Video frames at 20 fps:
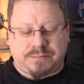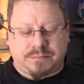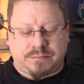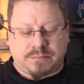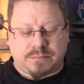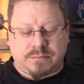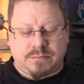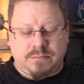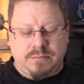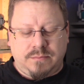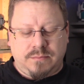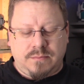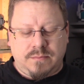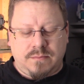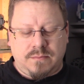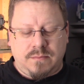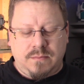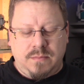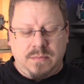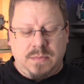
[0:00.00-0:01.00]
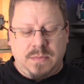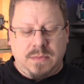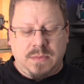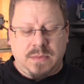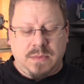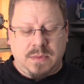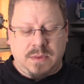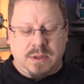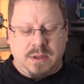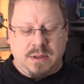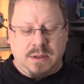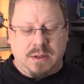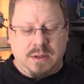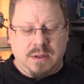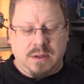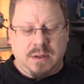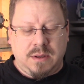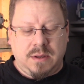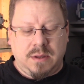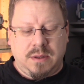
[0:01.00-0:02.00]

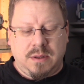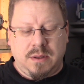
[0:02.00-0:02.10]
(silence)